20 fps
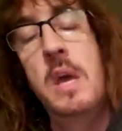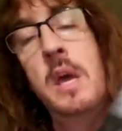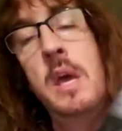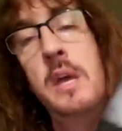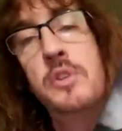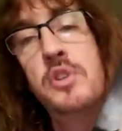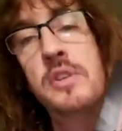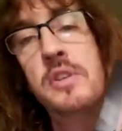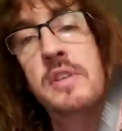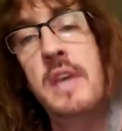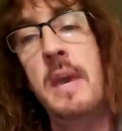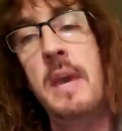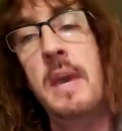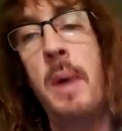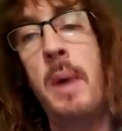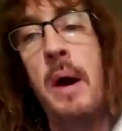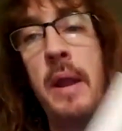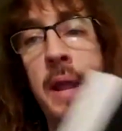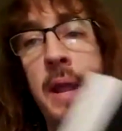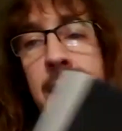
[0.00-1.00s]
Just came
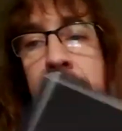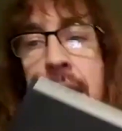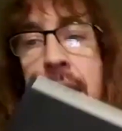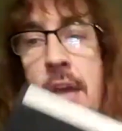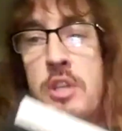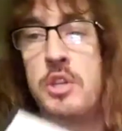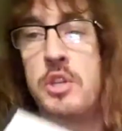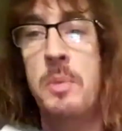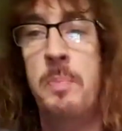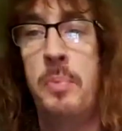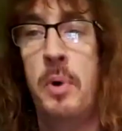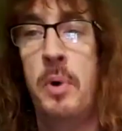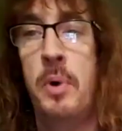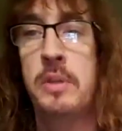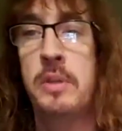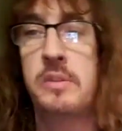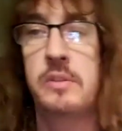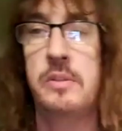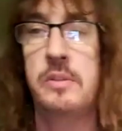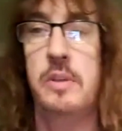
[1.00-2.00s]
out on Hatchet
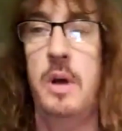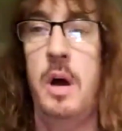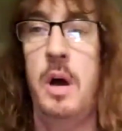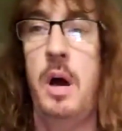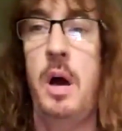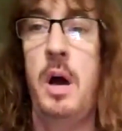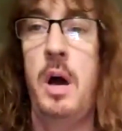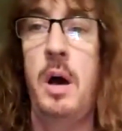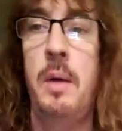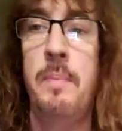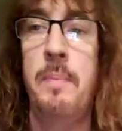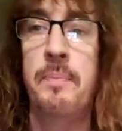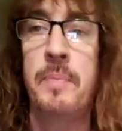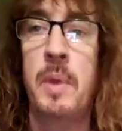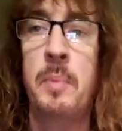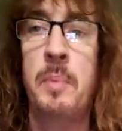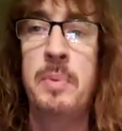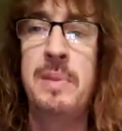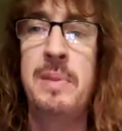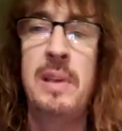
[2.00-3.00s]
Books, I
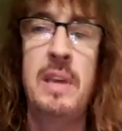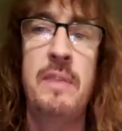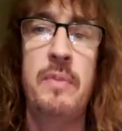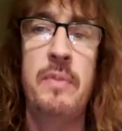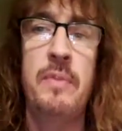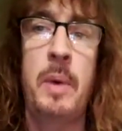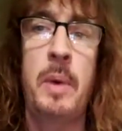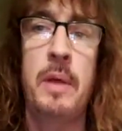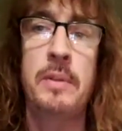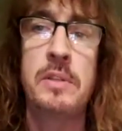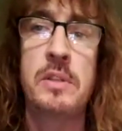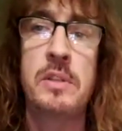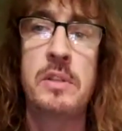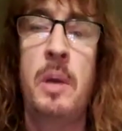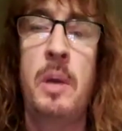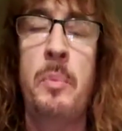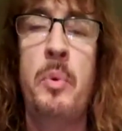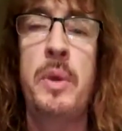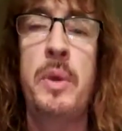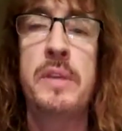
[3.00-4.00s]
believe about a
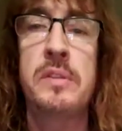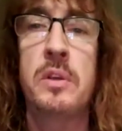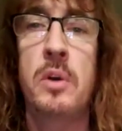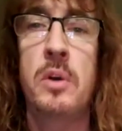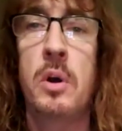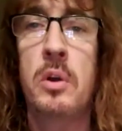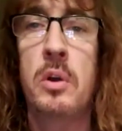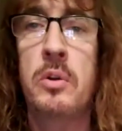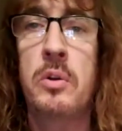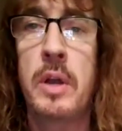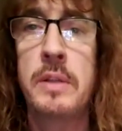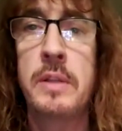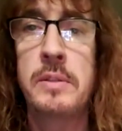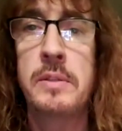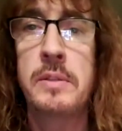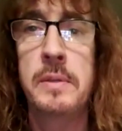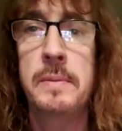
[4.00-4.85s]
couple weeks ago, correct?